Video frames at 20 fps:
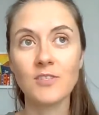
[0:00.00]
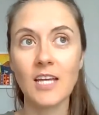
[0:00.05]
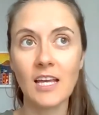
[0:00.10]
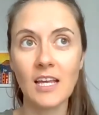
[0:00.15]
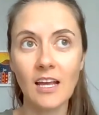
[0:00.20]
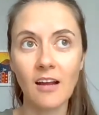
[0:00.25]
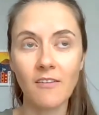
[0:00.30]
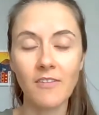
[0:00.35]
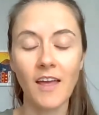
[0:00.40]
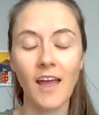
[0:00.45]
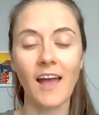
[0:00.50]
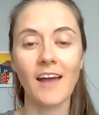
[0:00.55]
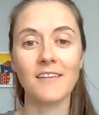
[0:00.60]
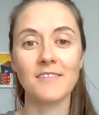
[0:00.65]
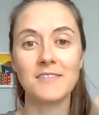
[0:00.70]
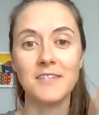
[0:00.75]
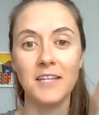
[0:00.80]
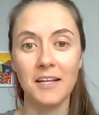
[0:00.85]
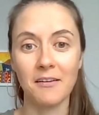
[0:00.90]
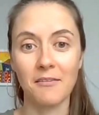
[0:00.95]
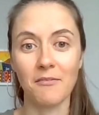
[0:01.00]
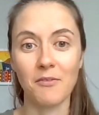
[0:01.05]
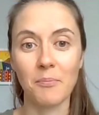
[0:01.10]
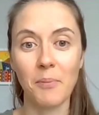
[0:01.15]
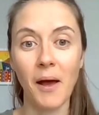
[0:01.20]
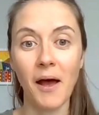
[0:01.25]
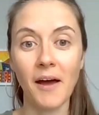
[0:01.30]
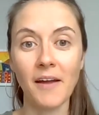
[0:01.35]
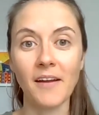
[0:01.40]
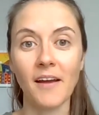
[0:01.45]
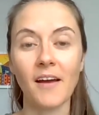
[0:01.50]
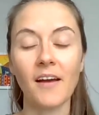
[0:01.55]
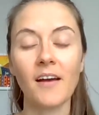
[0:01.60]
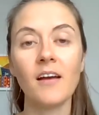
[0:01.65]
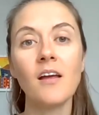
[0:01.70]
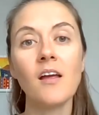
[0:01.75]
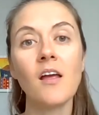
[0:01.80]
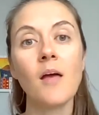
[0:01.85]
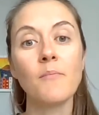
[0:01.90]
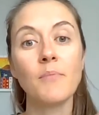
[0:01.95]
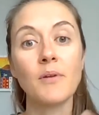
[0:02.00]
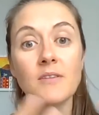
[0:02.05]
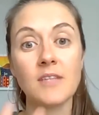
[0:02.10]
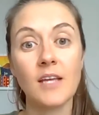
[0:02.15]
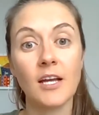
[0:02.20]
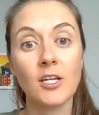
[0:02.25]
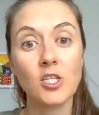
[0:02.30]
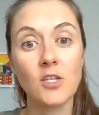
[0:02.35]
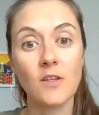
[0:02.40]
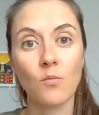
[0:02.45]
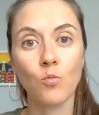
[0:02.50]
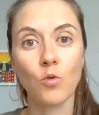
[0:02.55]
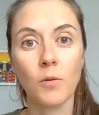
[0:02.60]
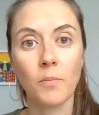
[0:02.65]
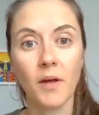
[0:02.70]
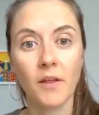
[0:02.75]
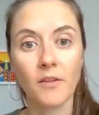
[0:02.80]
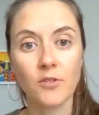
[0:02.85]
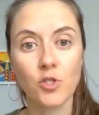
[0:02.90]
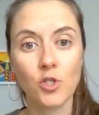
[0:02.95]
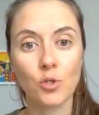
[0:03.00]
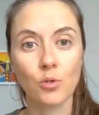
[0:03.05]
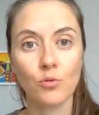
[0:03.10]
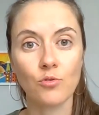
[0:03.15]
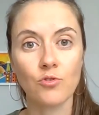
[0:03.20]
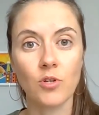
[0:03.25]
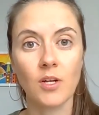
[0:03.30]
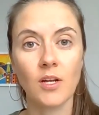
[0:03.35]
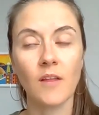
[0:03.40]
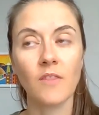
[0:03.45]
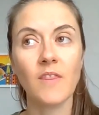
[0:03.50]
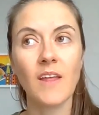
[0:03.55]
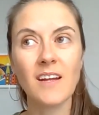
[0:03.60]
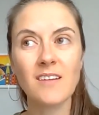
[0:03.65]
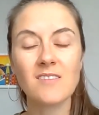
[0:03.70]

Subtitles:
taking care of the house, taking care of the partner, but it's actually then what about the children? And